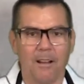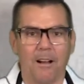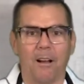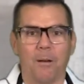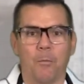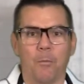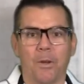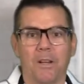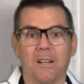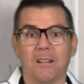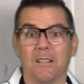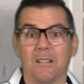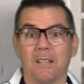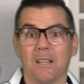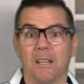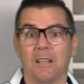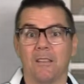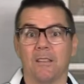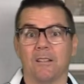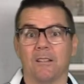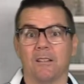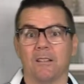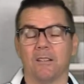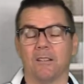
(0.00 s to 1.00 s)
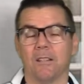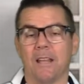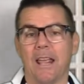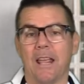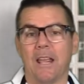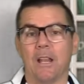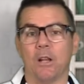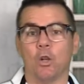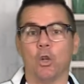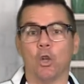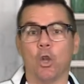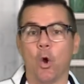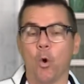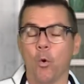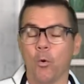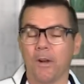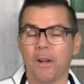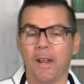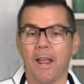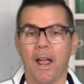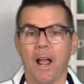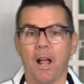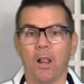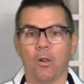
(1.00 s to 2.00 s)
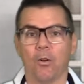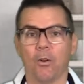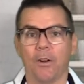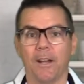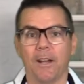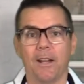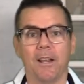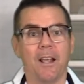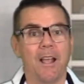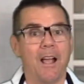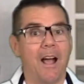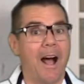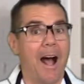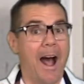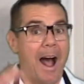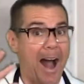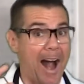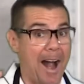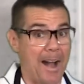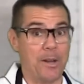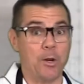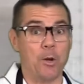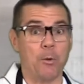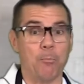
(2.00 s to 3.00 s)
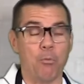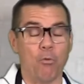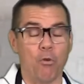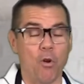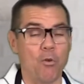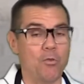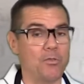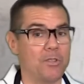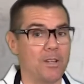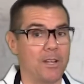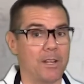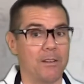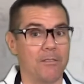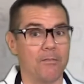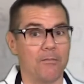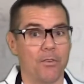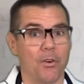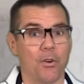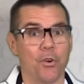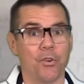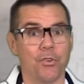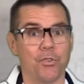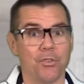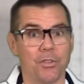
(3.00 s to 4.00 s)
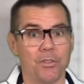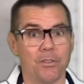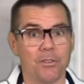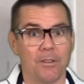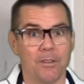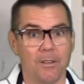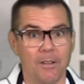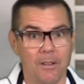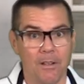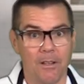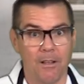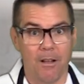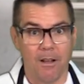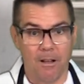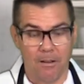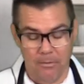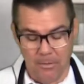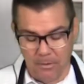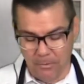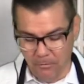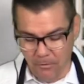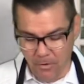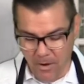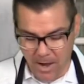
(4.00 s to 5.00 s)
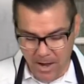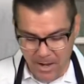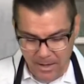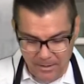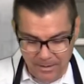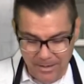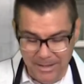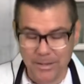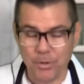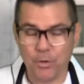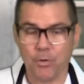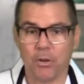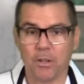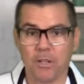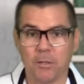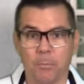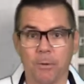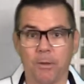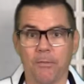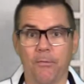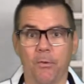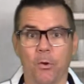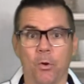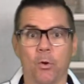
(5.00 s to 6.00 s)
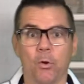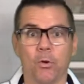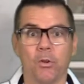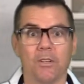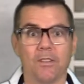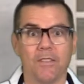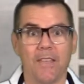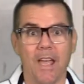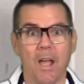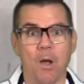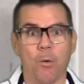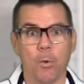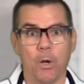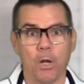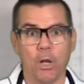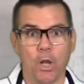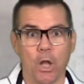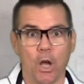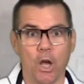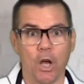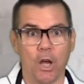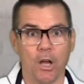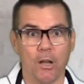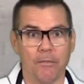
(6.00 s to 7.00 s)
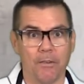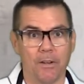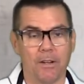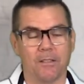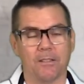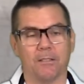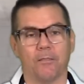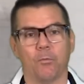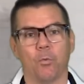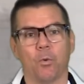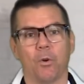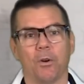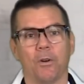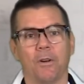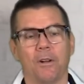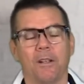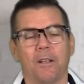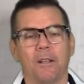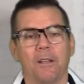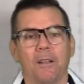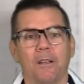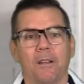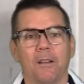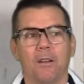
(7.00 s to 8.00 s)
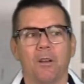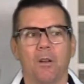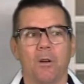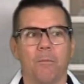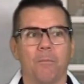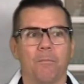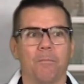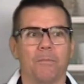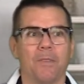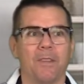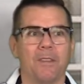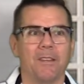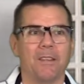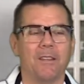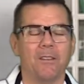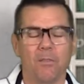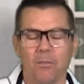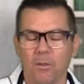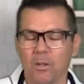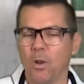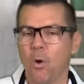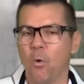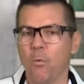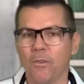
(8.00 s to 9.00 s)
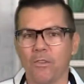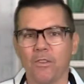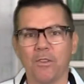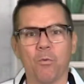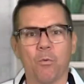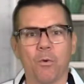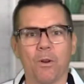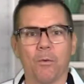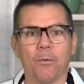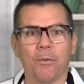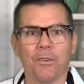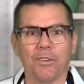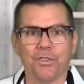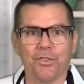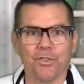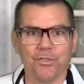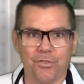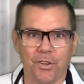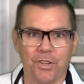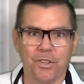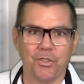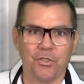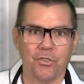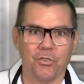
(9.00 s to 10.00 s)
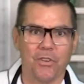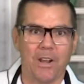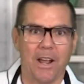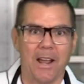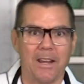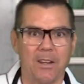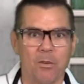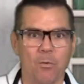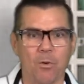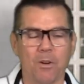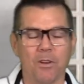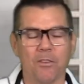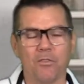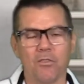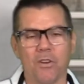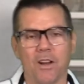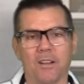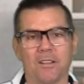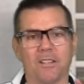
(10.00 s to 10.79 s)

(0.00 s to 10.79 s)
we can see this is a lower calorie, higher protein version of the fried and crispy foods that we love. Because if we're, you don't really want to restrict your diet. You want to try to